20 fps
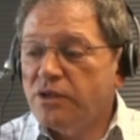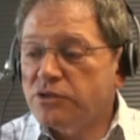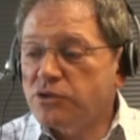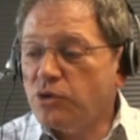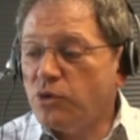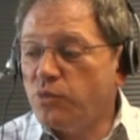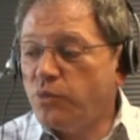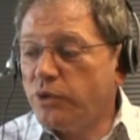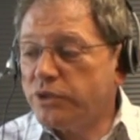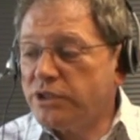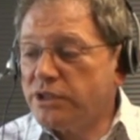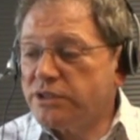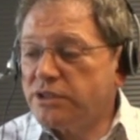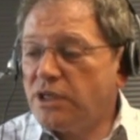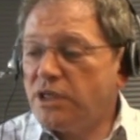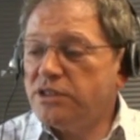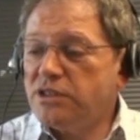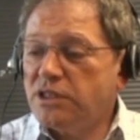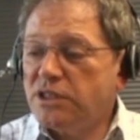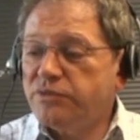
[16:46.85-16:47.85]
So what
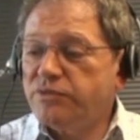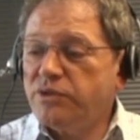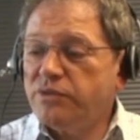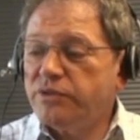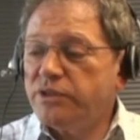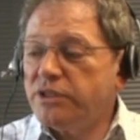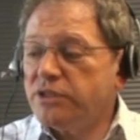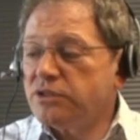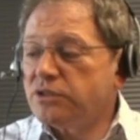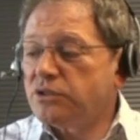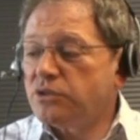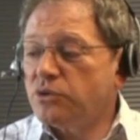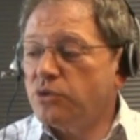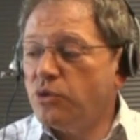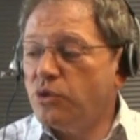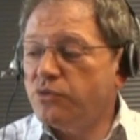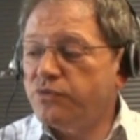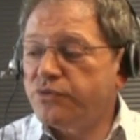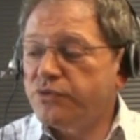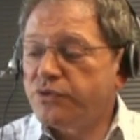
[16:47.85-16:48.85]
is an equivalent
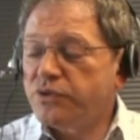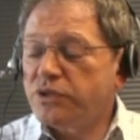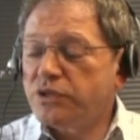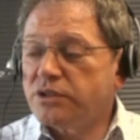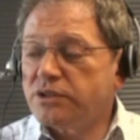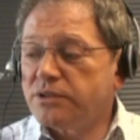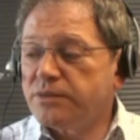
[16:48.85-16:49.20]
of